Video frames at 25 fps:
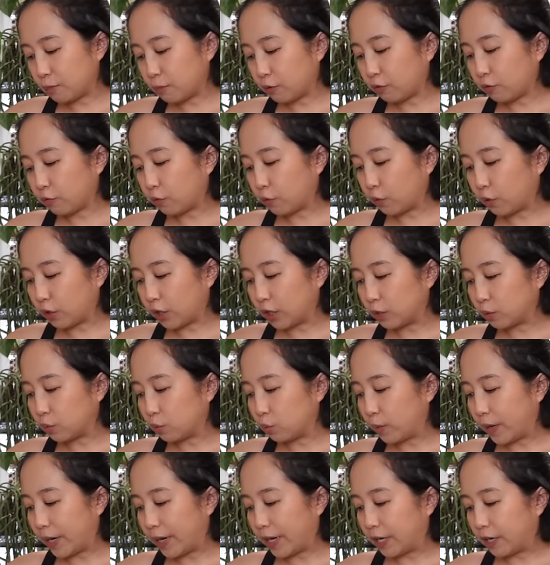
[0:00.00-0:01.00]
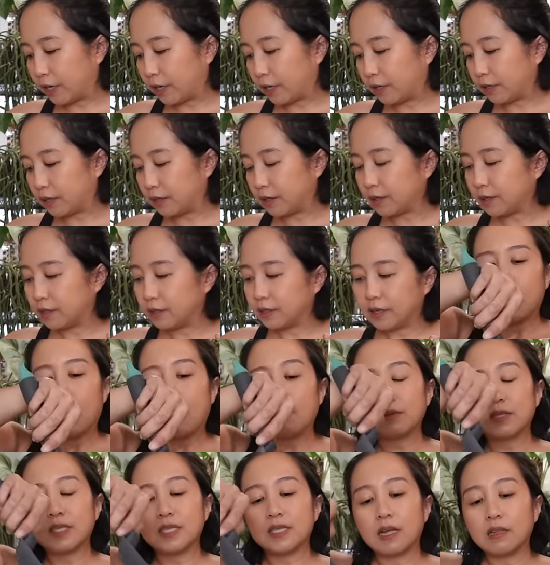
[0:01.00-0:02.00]
before where I
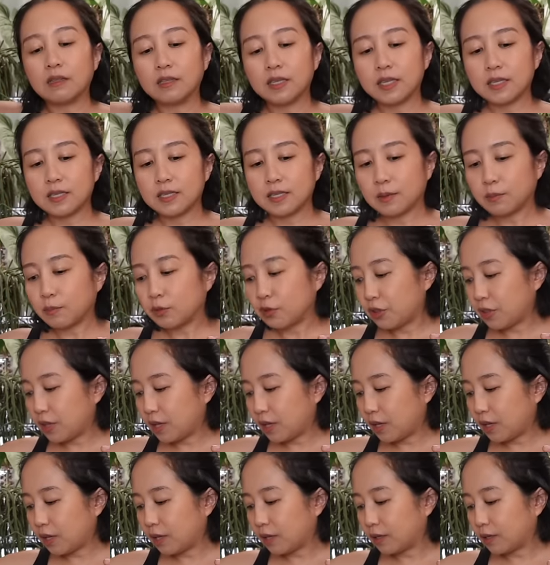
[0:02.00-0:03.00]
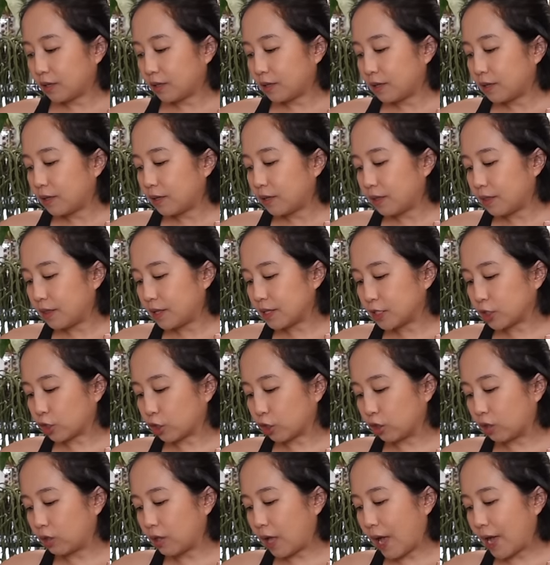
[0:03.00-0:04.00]
was selling something. This
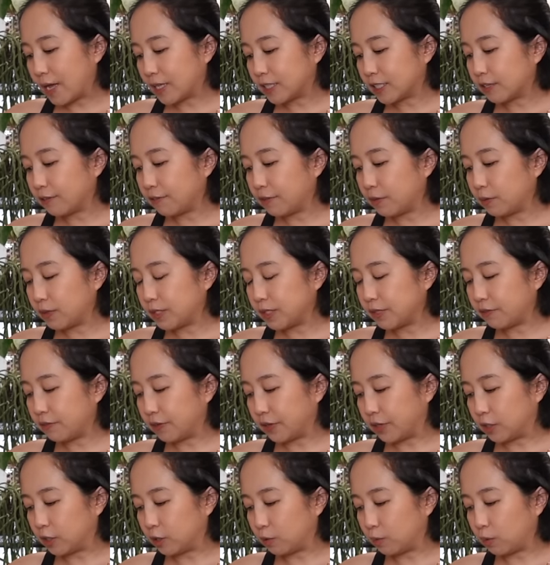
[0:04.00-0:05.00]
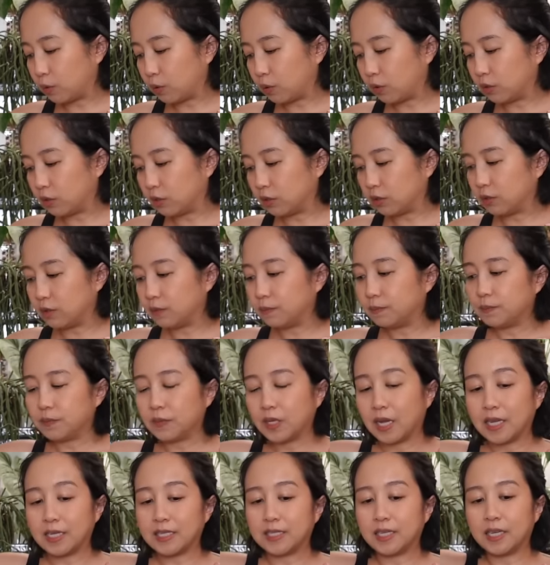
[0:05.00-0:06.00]
girl asked if it was available.
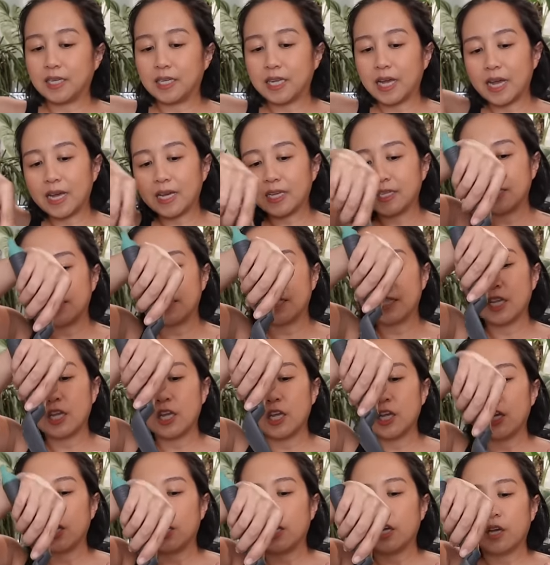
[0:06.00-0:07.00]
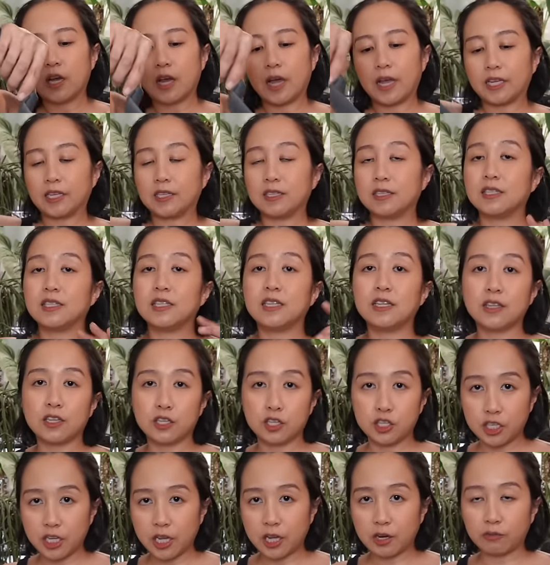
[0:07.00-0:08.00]
I said yes. I could see that
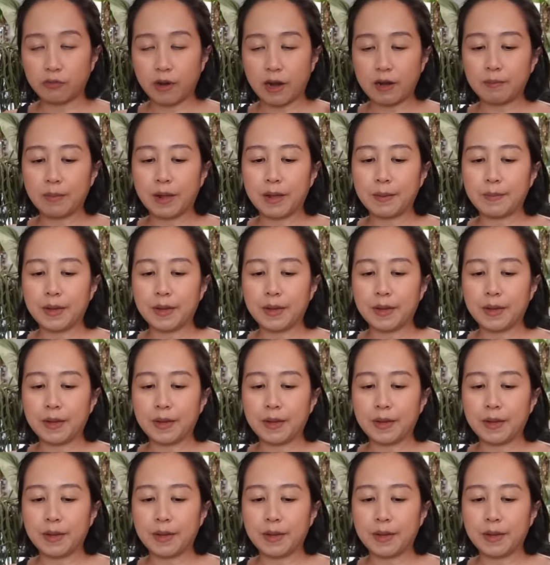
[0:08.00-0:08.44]
she had read my